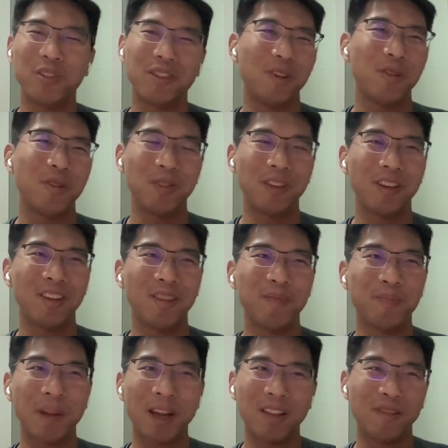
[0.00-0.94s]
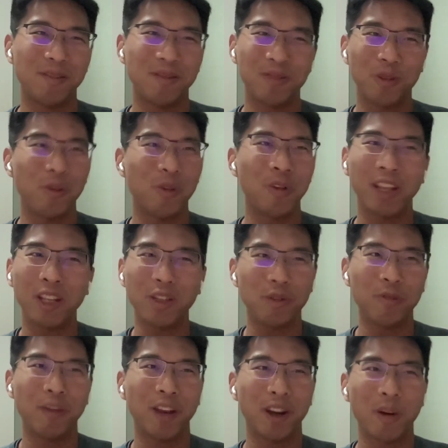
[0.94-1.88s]
So but you need
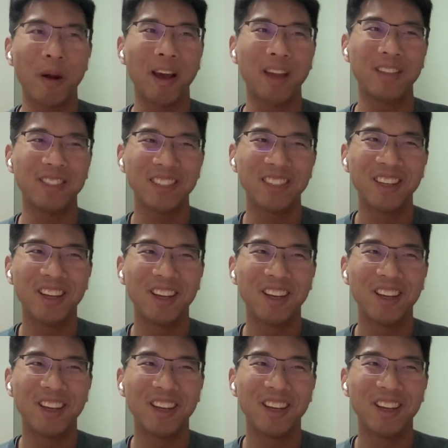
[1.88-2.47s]
to figure right.